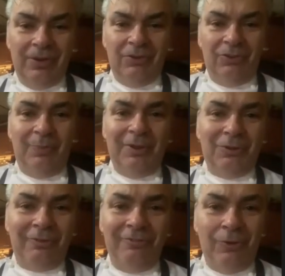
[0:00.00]
speak
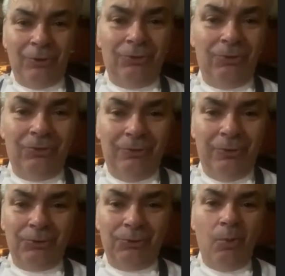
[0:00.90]
your
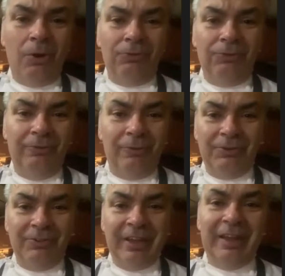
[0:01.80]
first words for
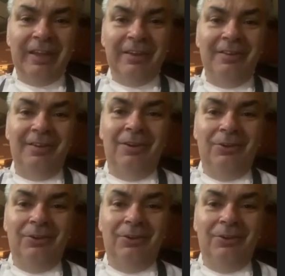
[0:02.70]
the day.